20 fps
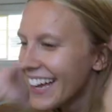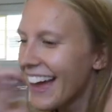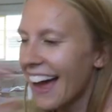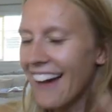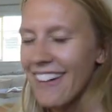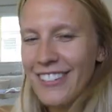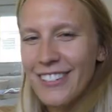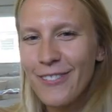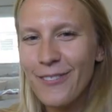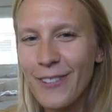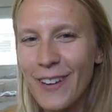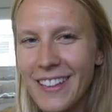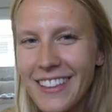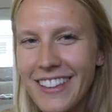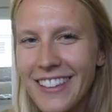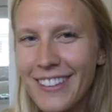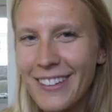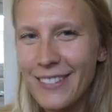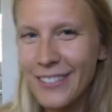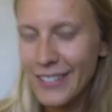I was afraid
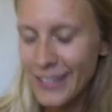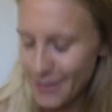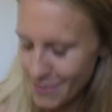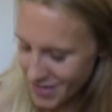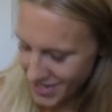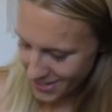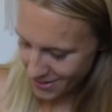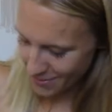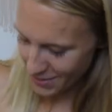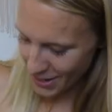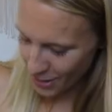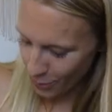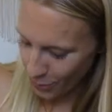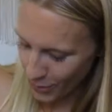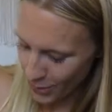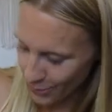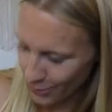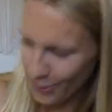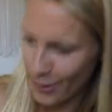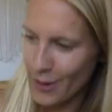that there was gonna be some like
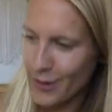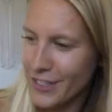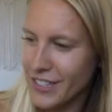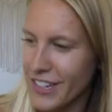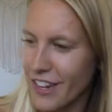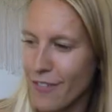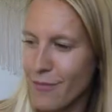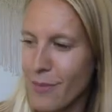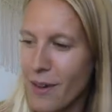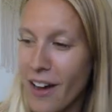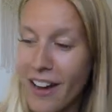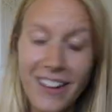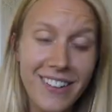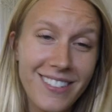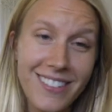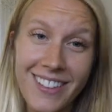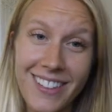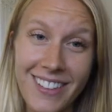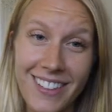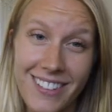weird gross stuff, but
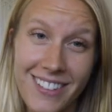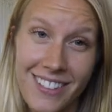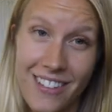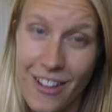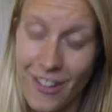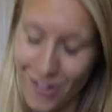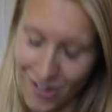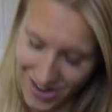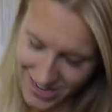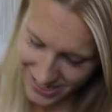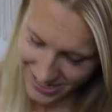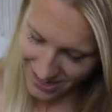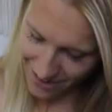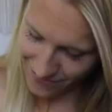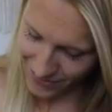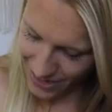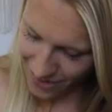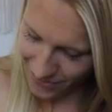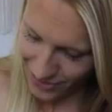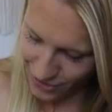honestly, this is all great stuff
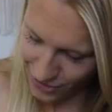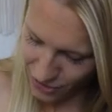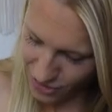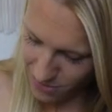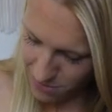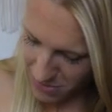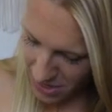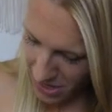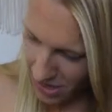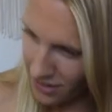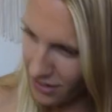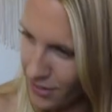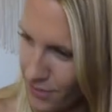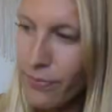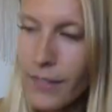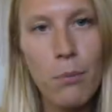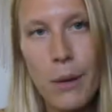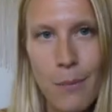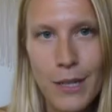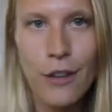to have in your gym
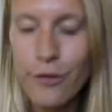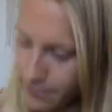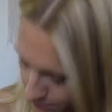bag.